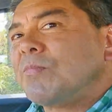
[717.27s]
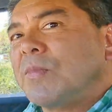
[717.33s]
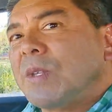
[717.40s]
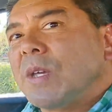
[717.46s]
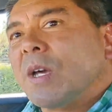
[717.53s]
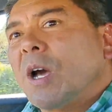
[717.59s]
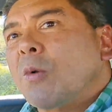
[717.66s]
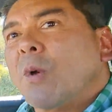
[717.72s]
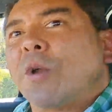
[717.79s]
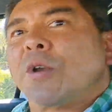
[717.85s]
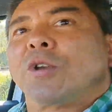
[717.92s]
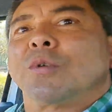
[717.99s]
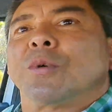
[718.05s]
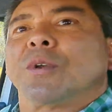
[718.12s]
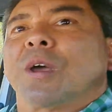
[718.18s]
I
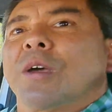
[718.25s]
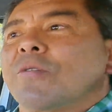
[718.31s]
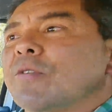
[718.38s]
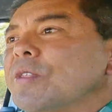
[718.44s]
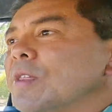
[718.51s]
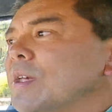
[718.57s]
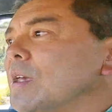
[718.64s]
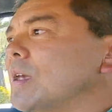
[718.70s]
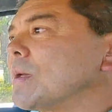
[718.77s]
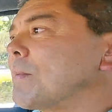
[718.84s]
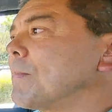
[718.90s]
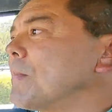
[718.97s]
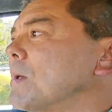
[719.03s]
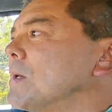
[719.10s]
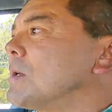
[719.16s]
might do it over there.
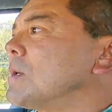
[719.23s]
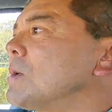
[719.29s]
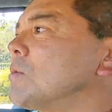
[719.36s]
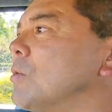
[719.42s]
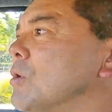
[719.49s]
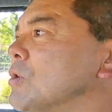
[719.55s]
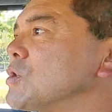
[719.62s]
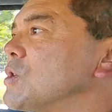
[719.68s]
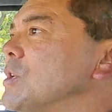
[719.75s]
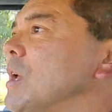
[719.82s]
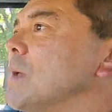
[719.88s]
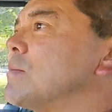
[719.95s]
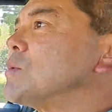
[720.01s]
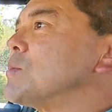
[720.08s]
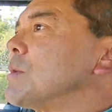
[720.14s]
What's the
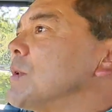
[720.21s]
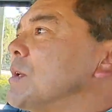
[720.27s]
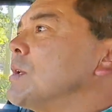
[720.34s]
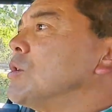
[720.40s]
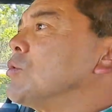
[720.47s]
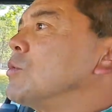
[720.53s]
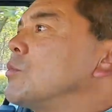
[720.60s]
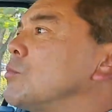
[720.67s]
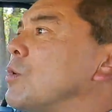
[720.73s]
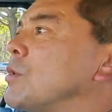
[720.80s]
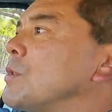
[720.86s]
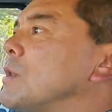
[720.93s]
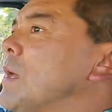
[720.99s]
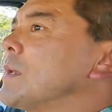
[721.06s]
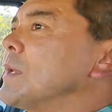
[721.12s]
name's doing what
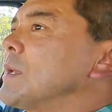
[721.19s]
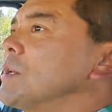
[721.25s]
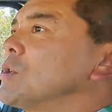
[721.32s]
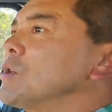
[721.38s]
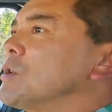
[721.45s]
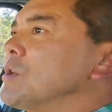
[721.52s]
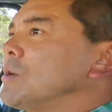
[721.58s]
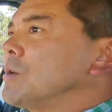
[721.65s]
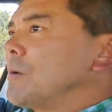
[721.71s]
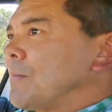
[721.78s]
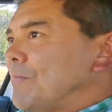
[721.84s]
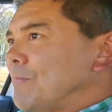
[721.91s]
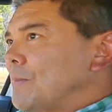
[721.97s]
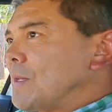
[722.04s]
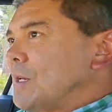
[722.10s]
they need to do.
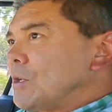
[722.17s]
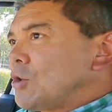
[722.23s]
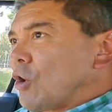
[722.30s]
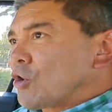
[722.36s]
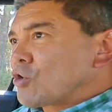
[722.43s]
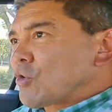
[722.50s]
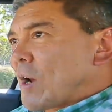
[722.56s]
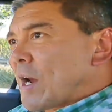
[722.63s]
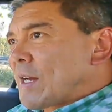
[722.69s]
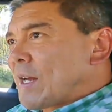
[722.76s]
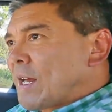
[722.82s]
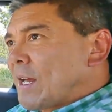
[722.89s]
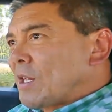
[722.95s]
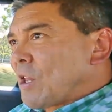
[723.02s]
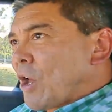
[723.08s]
Dog
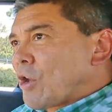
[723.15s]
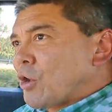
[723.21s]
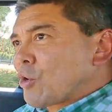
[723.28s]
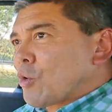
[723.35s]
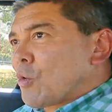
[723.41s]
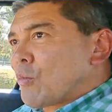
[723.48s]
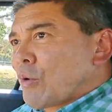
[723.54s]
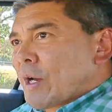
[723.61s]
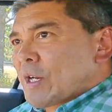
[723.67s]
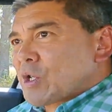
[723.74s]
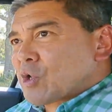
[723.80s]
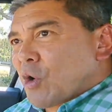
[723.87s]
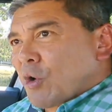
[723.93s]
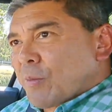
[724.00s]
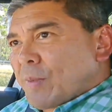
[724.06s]
training, Logan All
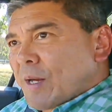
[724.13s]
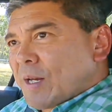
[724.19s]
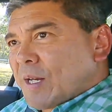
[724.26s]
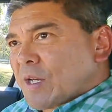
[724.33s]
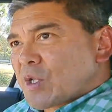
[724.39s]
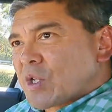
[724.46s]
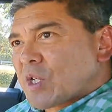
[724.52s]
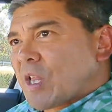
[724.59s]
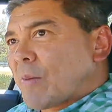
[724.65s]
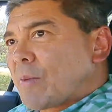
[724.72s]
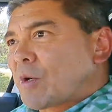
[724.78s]
Breeds, Dog Obedience Club